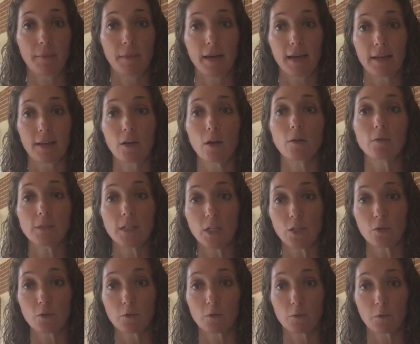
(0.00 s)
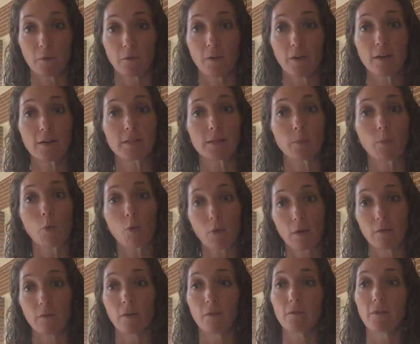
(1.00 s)
my co-teachers were very
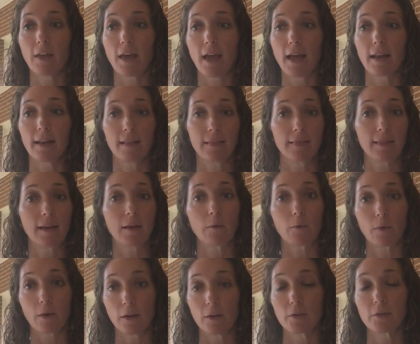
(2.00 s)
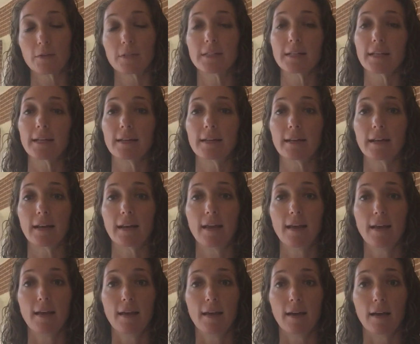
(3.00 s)
supportive of that, and they were understanding.
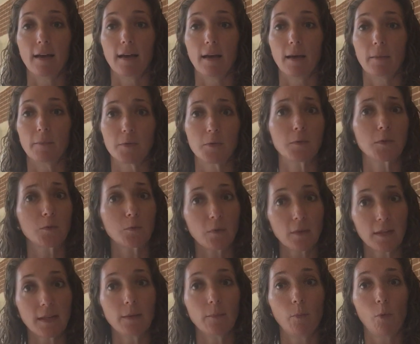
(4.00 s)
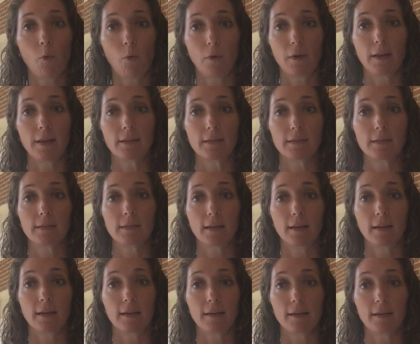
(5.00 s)
So it's really important
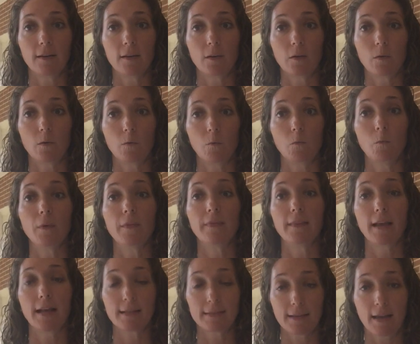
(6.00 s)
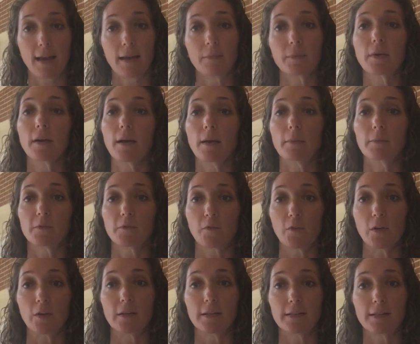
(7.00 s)
to, you know, when that time comes for
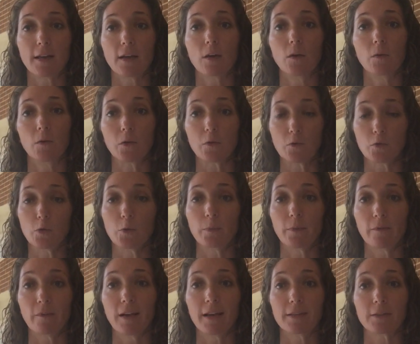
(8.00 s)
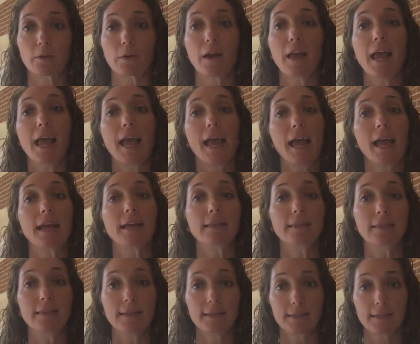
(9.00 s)
you to tell your supervisor,
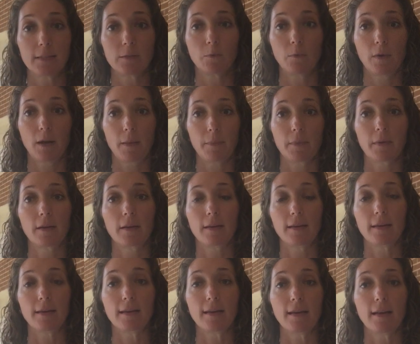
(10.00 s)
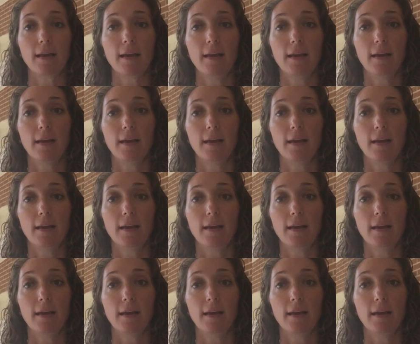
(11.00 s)
hey, this is what I'm gonna need.